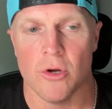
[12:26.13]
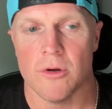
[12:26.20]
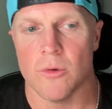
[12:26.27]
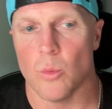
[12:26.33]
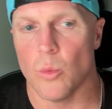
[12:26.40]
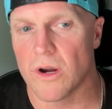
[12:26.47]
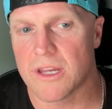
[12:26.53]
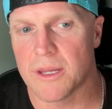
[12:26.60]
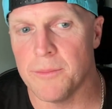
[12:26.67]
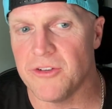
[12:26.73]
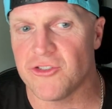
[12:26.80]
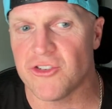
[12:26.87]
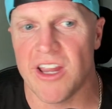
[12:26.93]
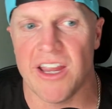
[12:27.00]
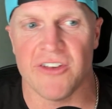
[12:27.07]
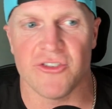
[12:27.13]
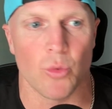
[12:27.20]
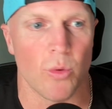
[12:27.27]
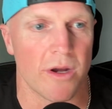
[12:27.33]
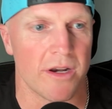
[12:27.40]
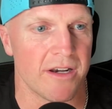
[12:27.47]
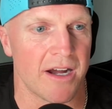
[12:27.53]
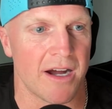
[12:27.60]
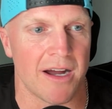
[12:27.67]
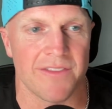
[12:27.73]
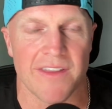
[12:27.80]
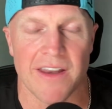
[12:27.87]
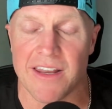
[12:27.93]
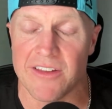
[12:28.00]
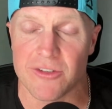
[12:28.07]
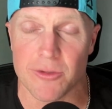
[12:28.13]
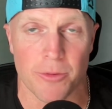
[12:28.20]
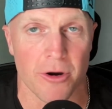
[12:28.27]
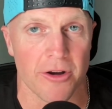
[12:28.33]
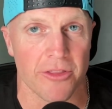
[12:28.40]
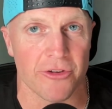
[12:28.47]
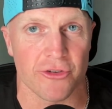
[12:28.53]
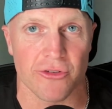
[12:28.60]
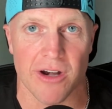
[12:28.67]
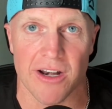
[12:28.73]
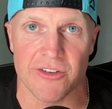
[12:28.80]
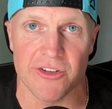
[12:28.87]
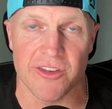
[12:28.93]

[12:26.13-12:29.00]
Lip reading: what can be changed and what not. That is a part of the strategy.